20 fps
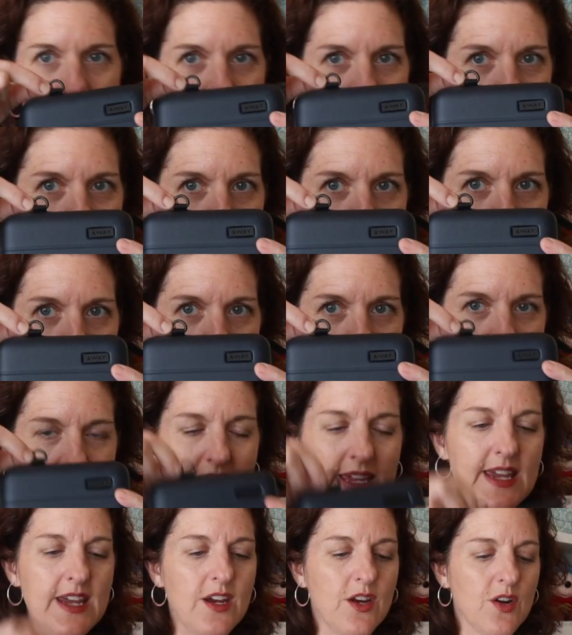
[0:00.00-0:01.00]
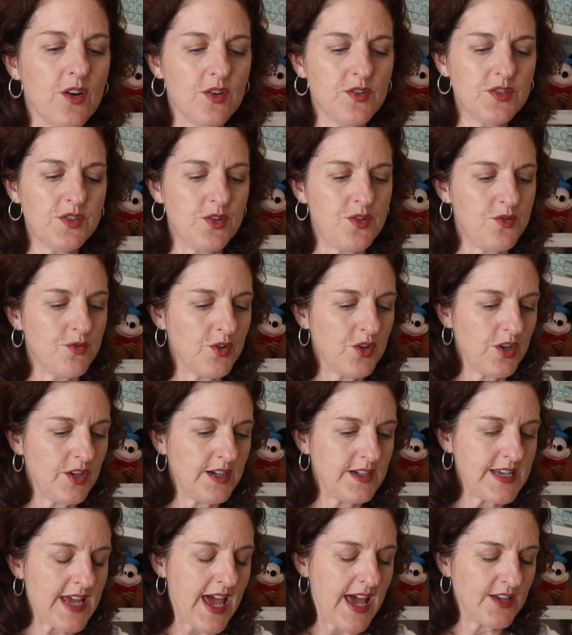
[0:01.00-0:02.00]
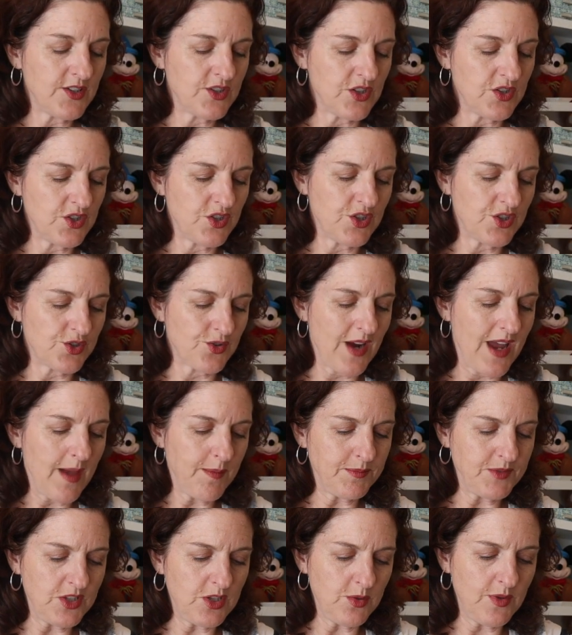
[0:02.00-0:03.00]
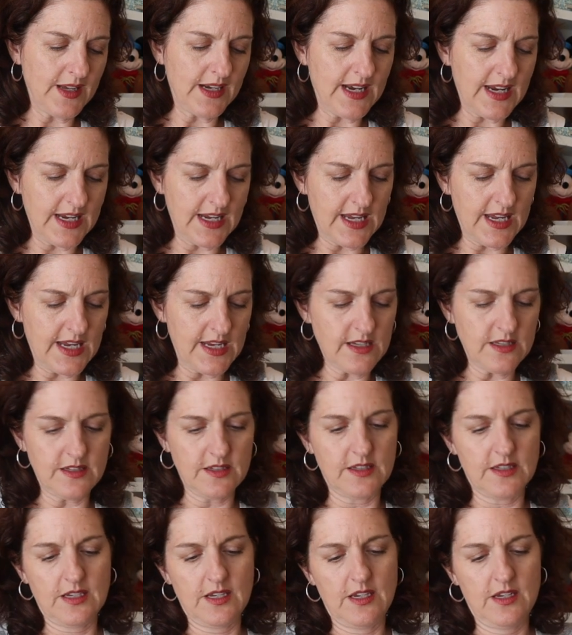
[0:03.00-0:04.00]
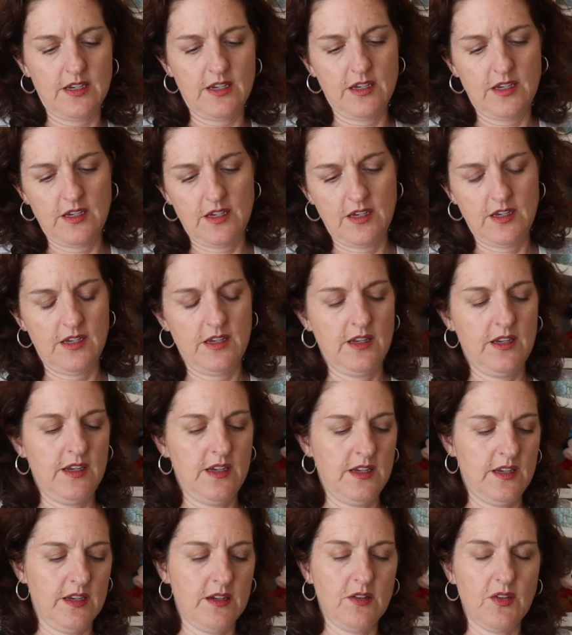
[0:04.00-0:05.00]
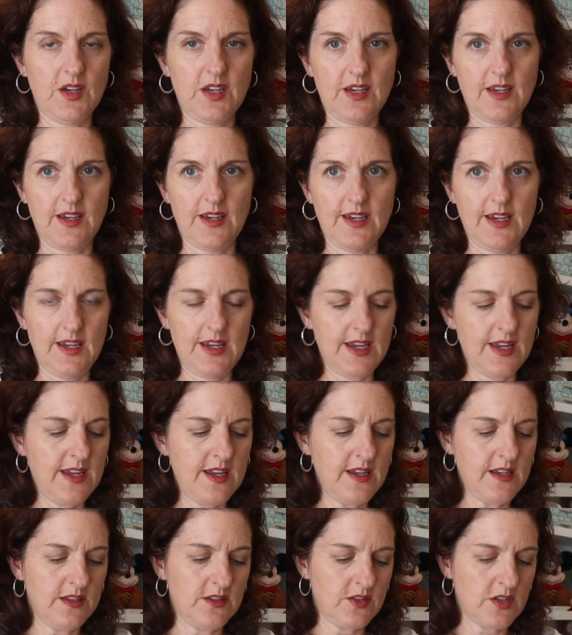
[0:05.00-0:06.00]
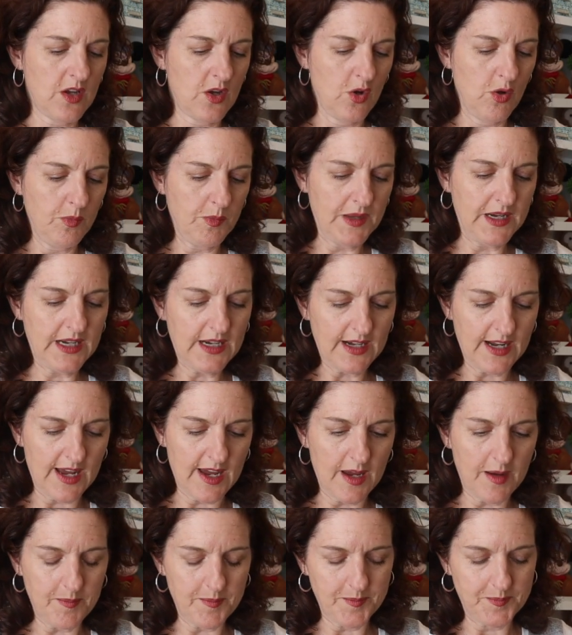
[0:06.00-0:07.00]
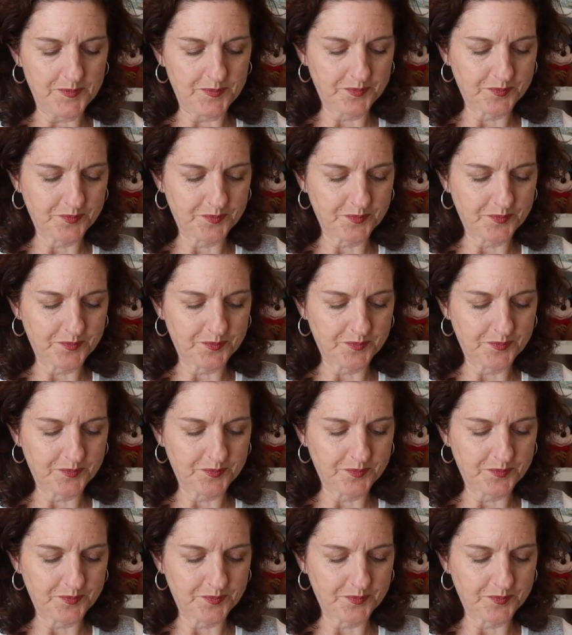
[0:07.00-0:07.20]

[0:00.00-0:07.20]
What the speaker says: D-ring here. So you could attach a strap to it, I guess. Okay, let's open it up.